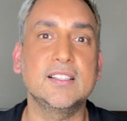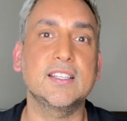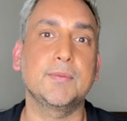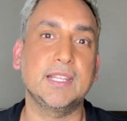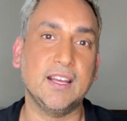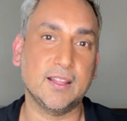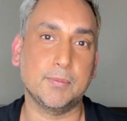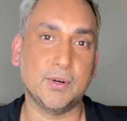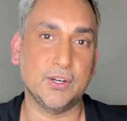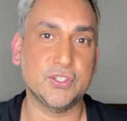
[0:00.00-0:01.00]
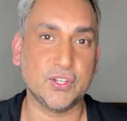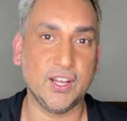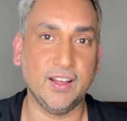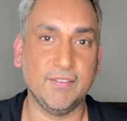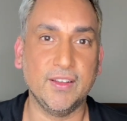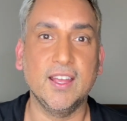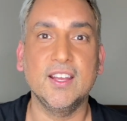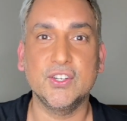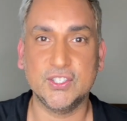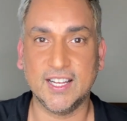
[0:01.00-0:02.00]
some of the other parts of
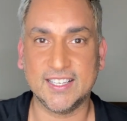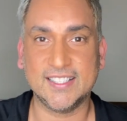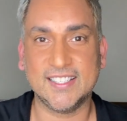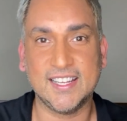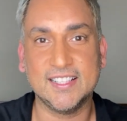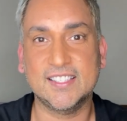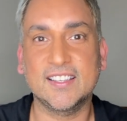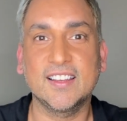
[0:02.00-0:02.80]
the United States.